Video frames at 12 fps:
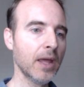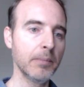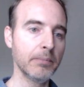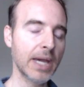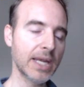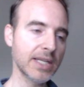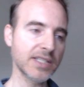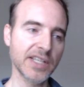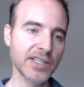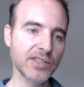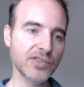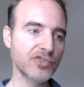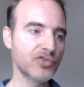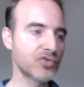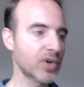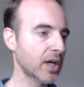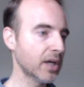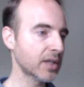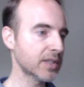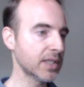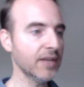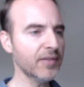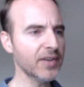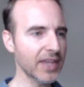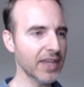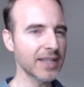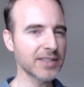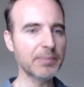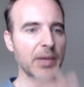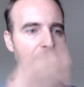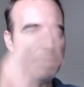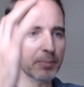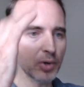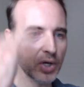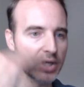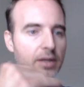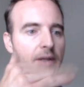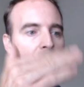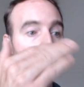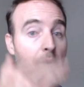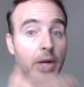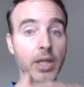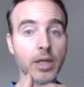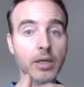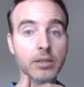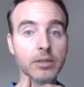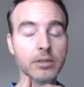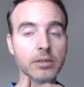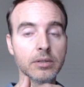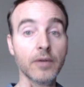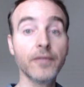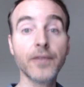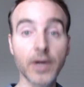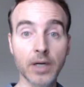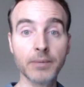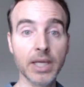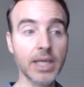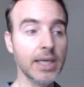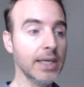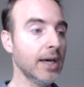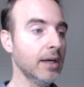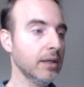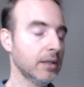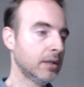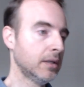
medicines, drugs, and different things that people put under the umbrella of pharmakia.